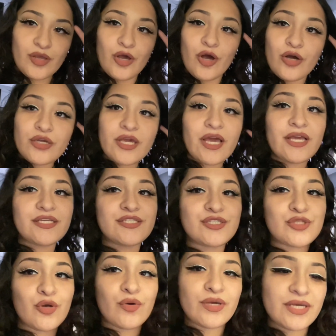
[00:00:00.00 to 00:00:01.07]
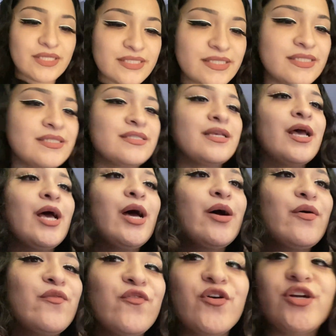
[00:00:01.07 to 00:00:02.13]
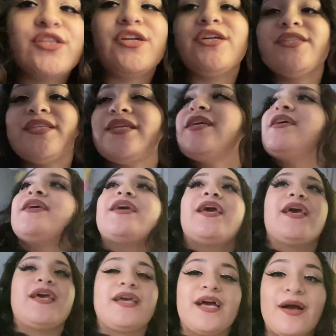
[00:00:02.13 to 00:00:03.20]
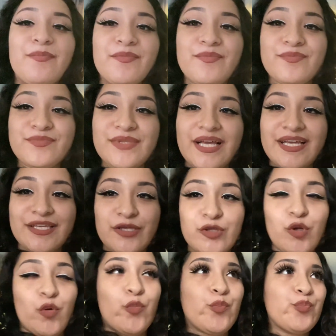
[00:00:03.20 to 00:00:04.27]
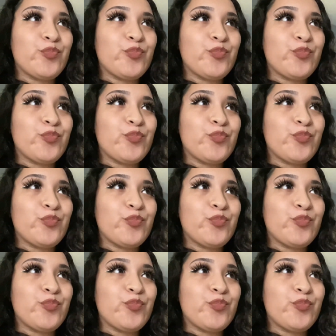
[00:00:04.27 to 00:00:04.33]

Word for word: Okay, so it's 4.13 and I'm like, you know,